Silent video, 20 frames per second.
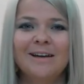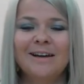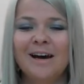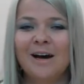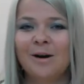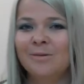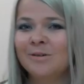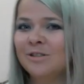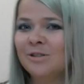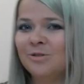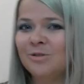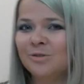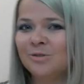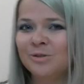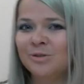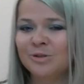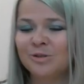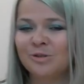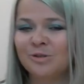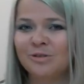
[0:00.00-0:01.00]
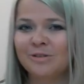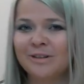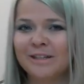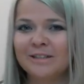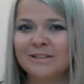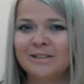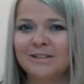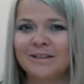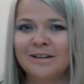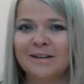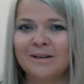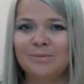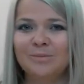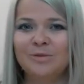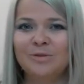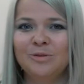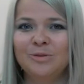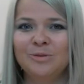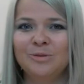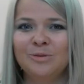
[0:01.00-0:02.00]
Now is the correct
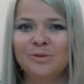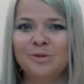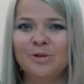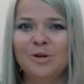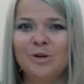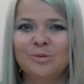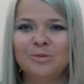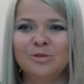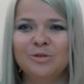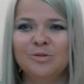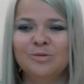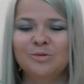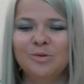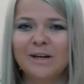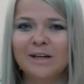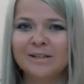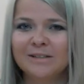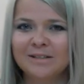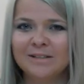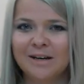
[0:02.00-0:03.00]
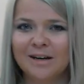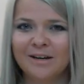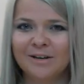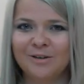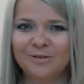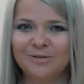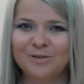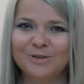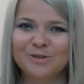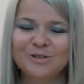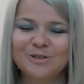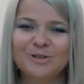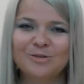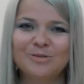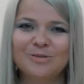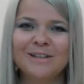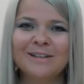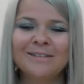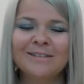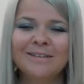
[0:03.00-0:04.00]
time to go to the right side of your
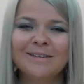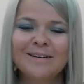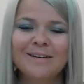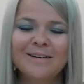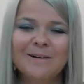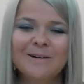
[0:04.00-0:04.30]
screen